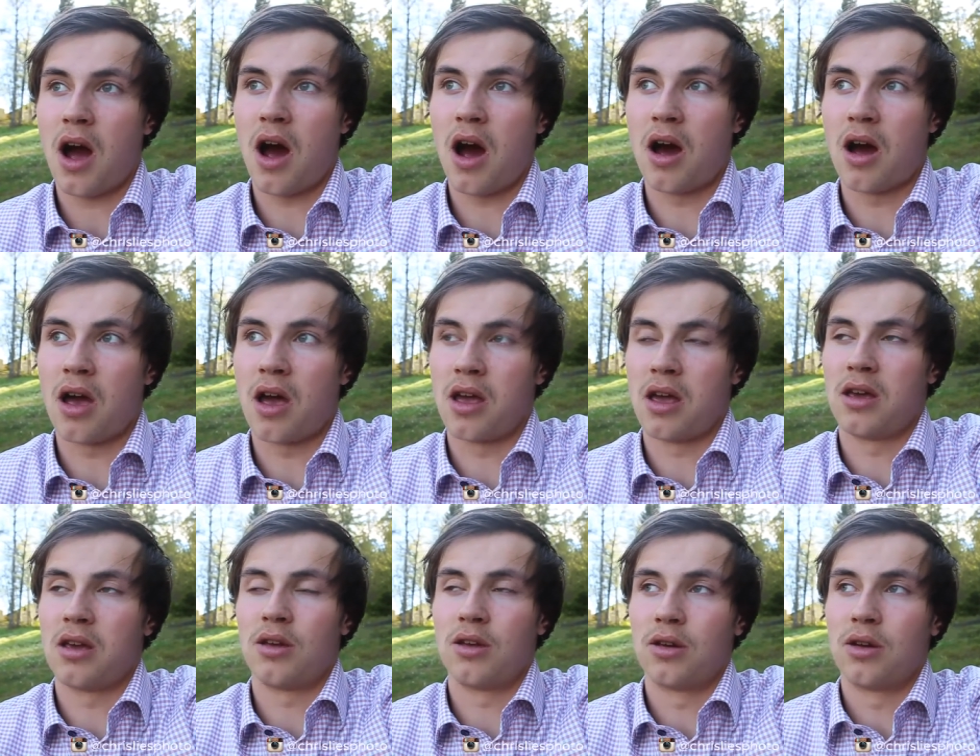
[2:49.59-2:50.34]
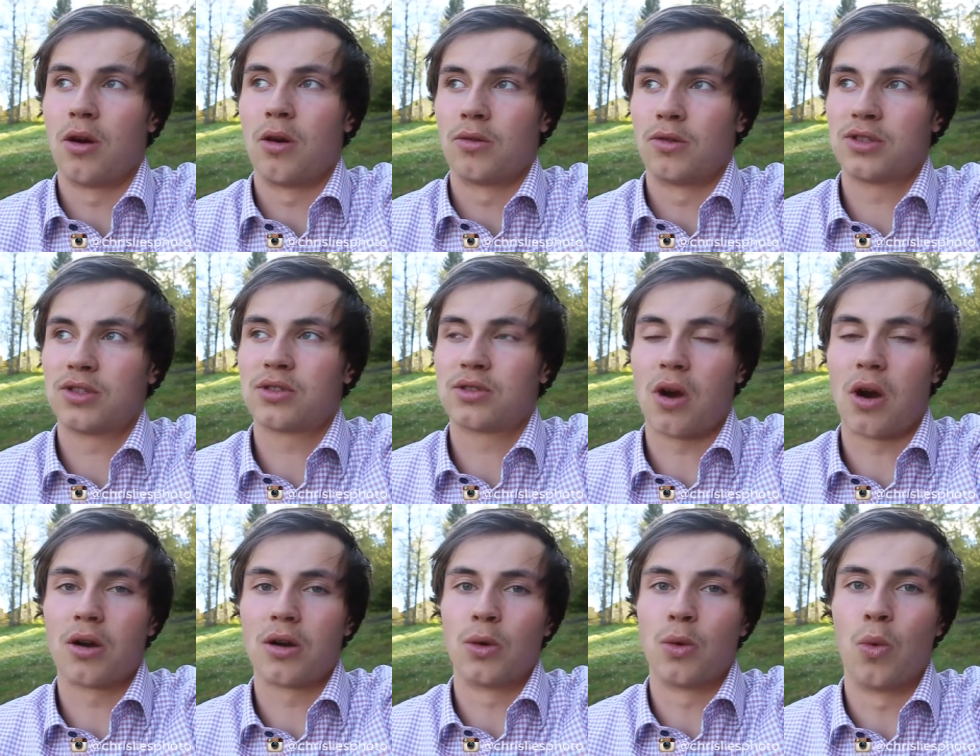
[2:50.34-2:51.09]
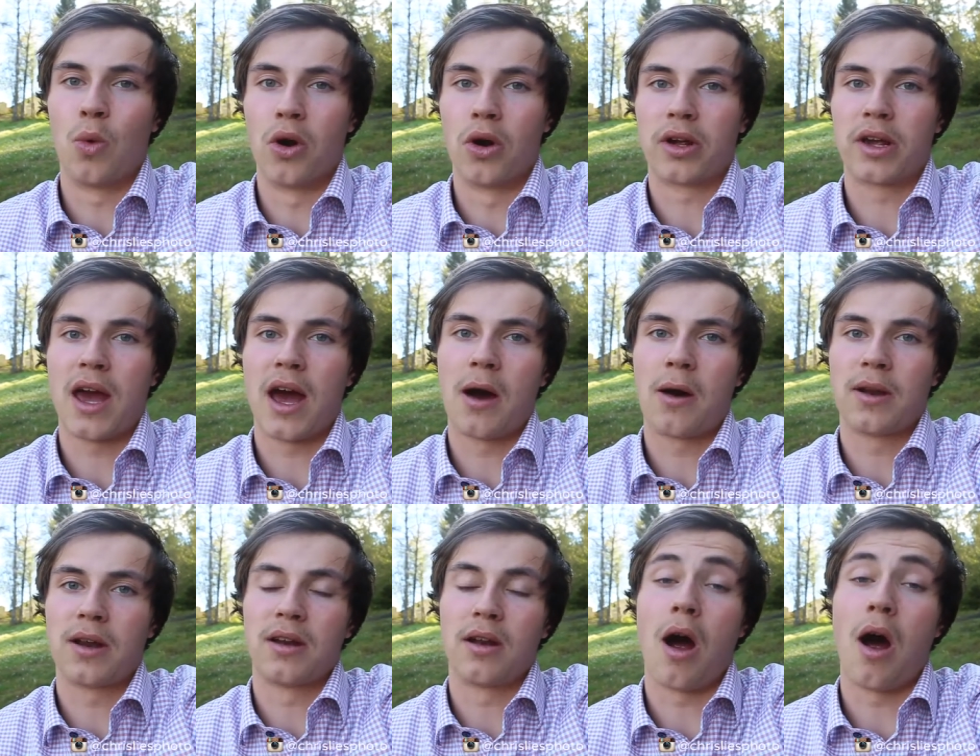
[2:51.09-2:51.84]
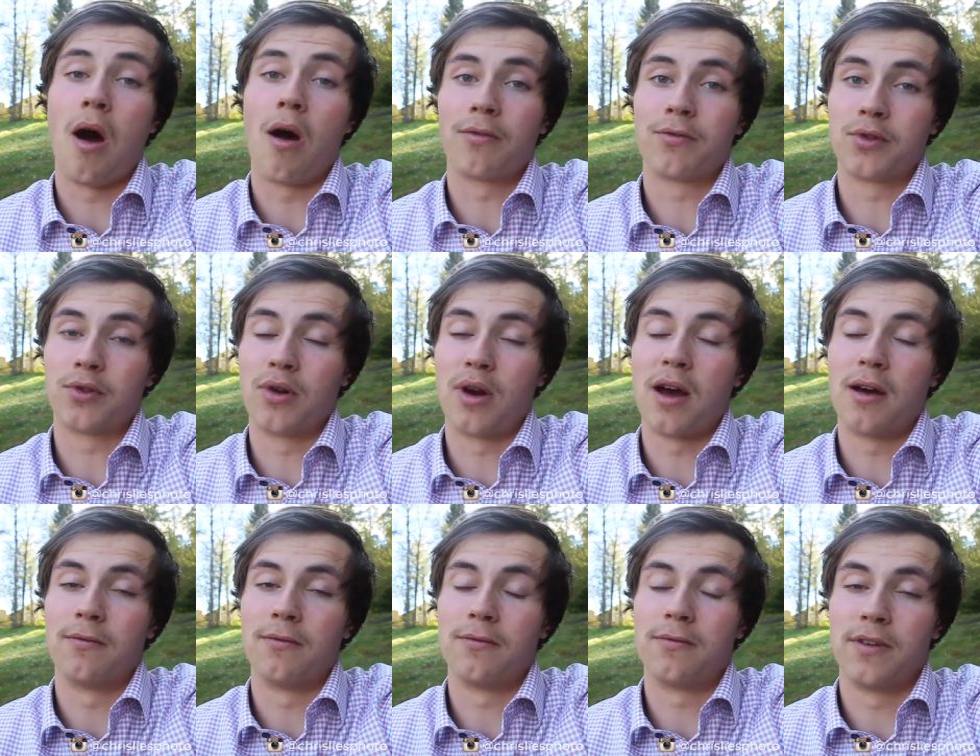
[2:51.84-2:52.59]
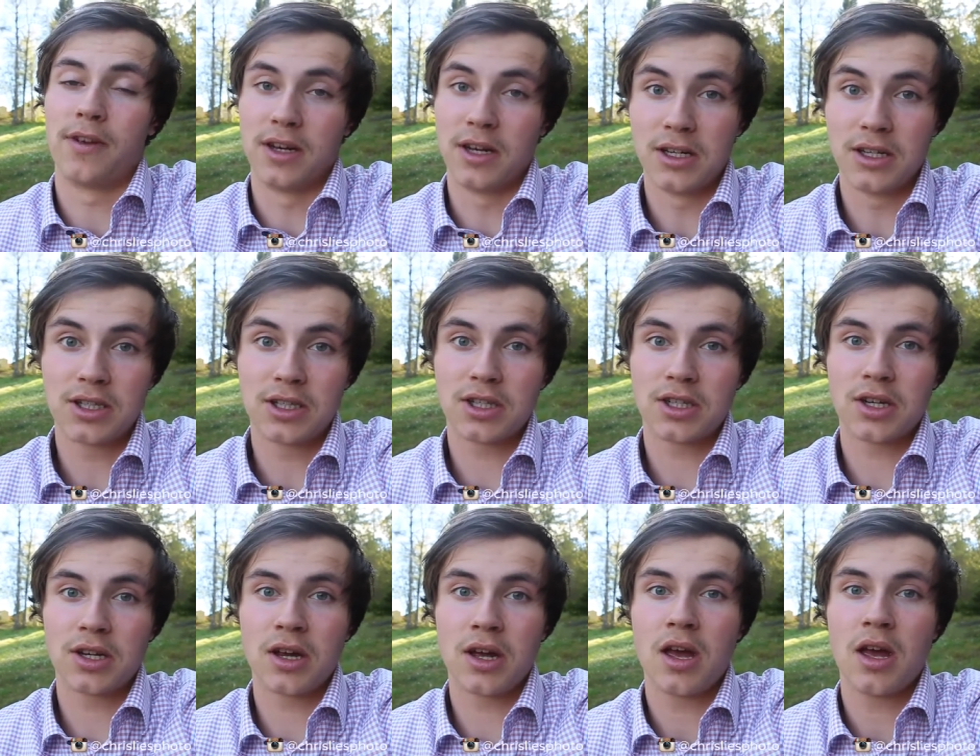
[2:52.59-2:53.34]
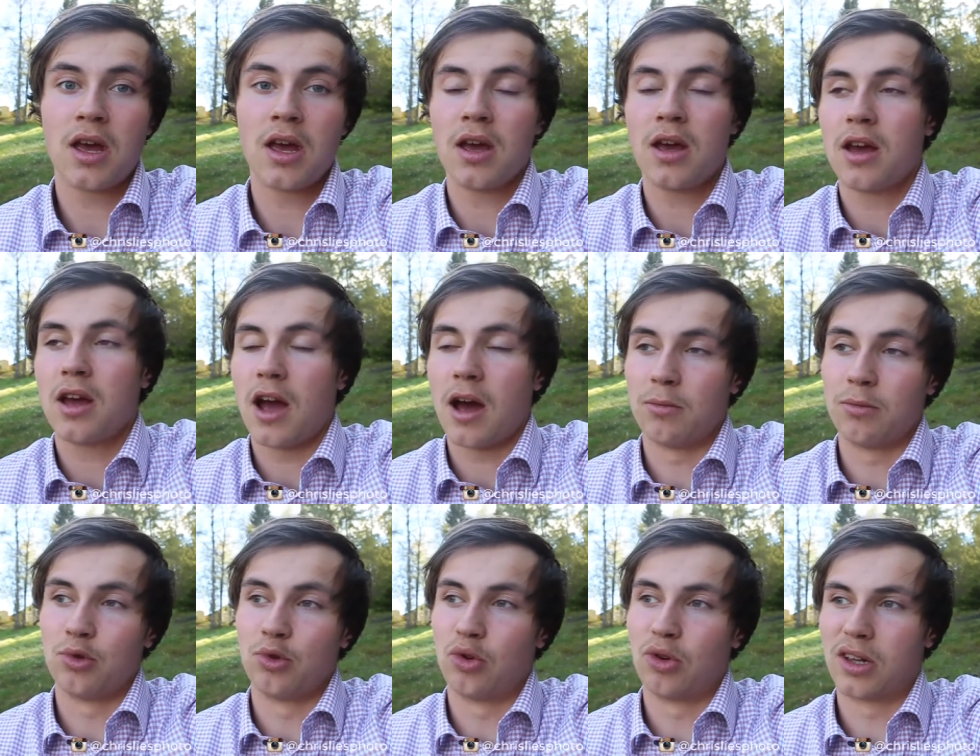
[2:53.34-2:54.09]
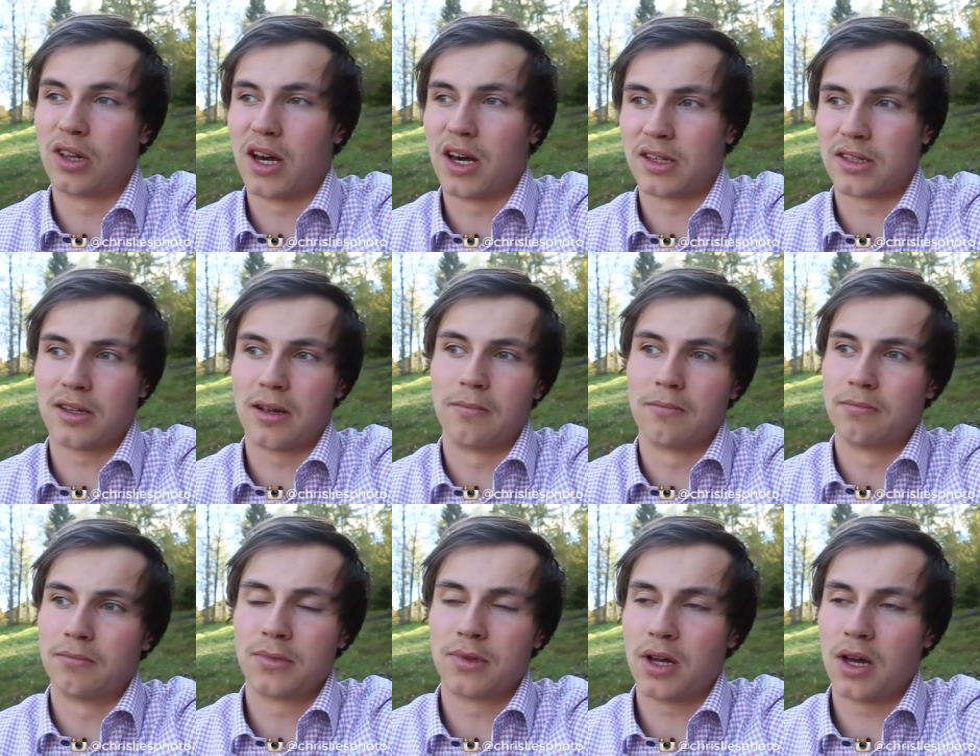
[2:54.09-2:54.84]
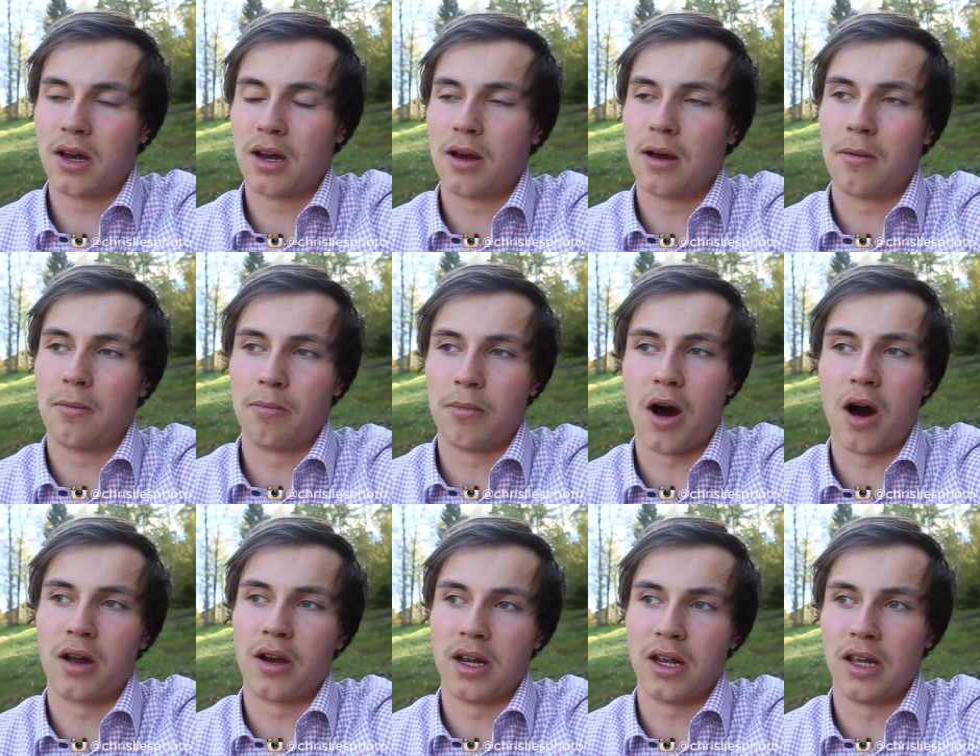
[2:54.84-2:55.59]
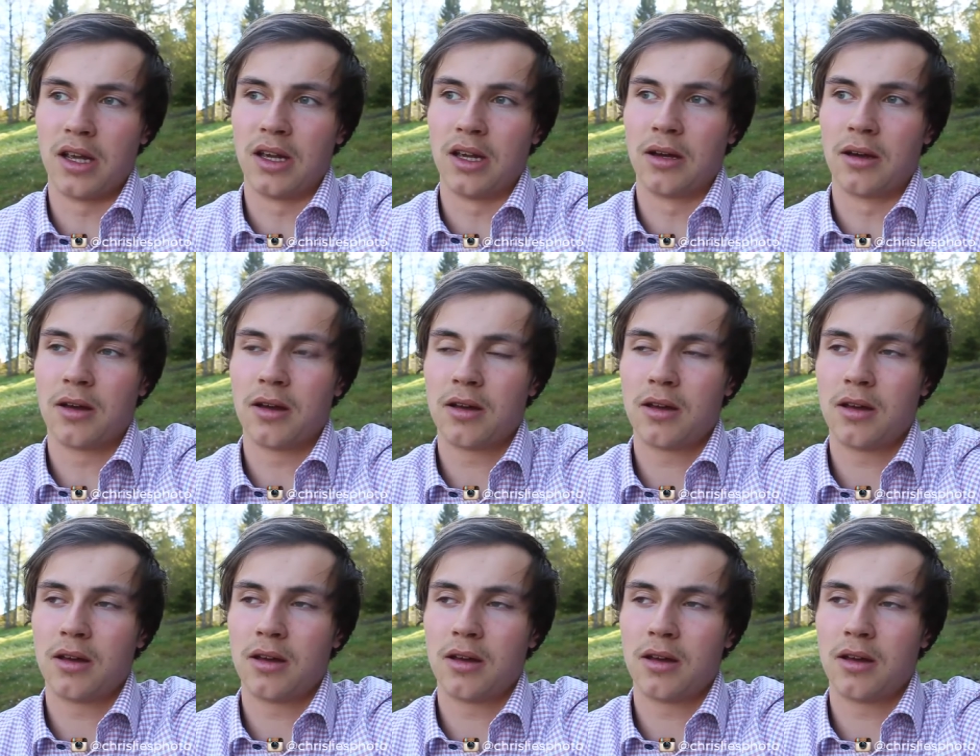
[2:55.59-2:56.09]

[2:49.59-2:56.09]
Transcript: I you know start the workout, and after I've finished I'm doing like some uh, body